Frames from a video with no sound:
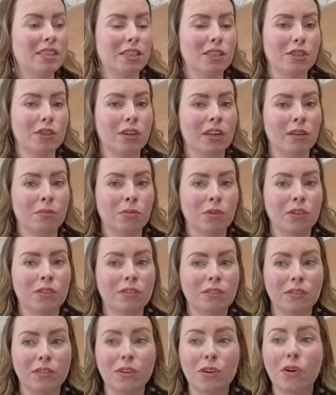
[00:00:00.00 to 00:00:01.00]
to do anymore,
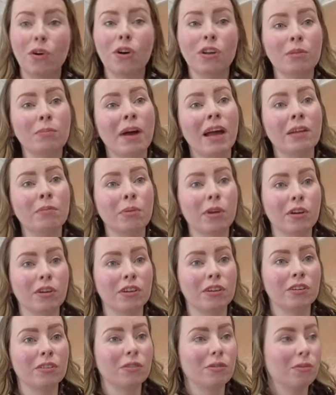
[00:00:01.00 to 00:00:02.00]
or the
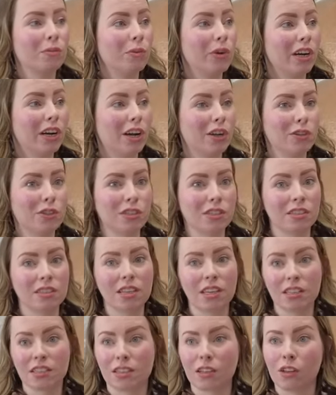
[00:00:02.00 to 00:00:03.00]
manpower. Warehousing
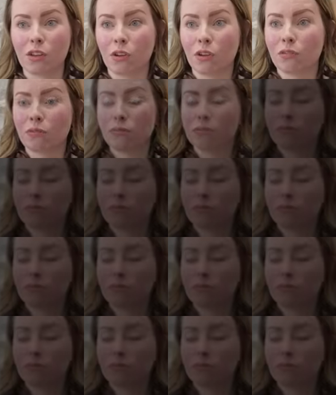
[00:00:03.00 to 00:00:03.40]
takes a lot.